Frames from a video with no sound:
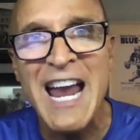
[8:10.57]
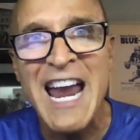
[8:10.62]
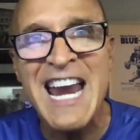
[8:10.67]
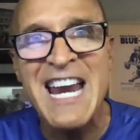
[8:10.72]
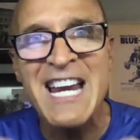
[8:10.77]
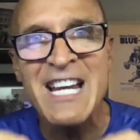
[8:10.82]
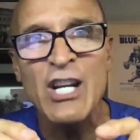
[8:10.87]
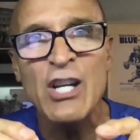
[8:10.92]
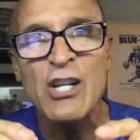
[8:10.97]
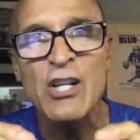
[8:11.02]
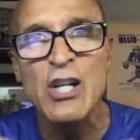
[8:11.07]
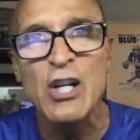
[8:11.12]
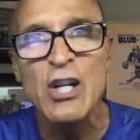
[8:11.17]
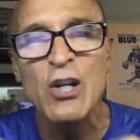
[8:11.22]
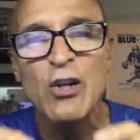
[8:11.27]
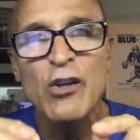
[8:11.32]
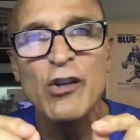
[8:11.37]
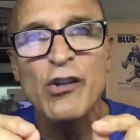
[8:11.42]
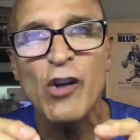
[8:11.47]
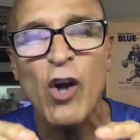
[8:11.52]
8
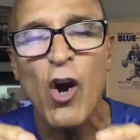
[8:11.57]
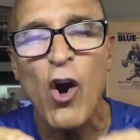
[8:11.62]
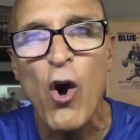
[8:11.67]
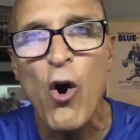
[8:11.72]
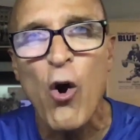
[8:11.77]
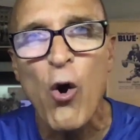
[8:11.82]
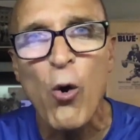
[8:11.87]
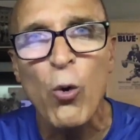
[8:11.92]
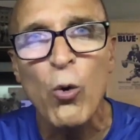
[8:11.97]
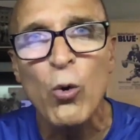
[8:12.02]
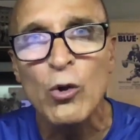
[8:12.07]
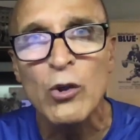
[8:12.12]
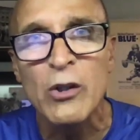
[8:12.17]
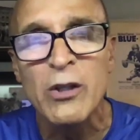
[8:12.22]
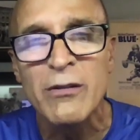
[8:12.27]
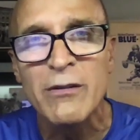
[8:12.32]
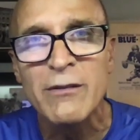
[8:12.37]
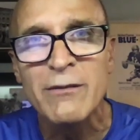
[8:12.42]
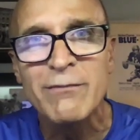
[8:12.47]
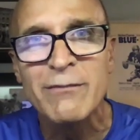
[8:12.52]
years old,